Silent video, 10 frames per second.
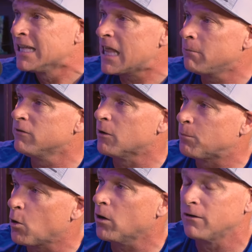Let me
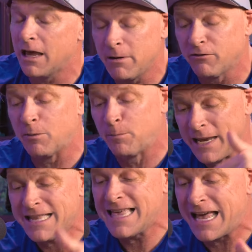report, let me
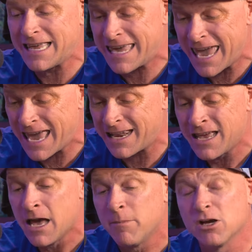repeat that
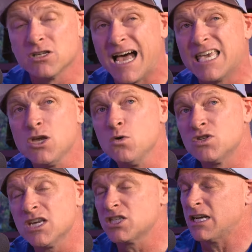again because I
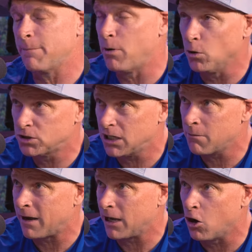use this and I posted
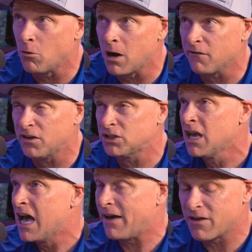it in my home office.
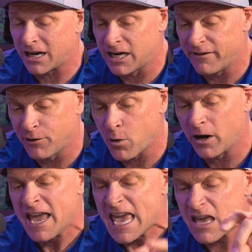I've got it
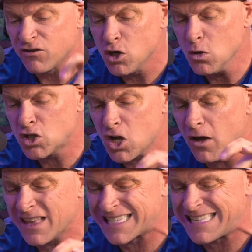everywhere. If you
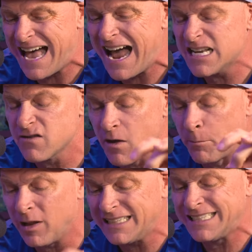saw the size of the
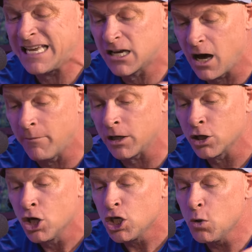blessing
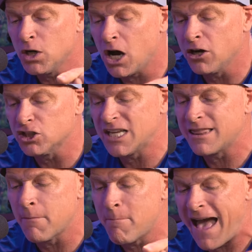coming, you would
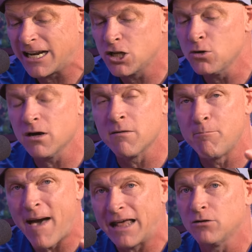understand the magnitude of the
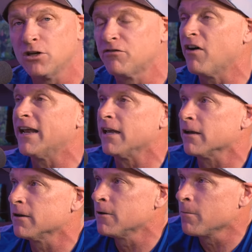battle you're fighting.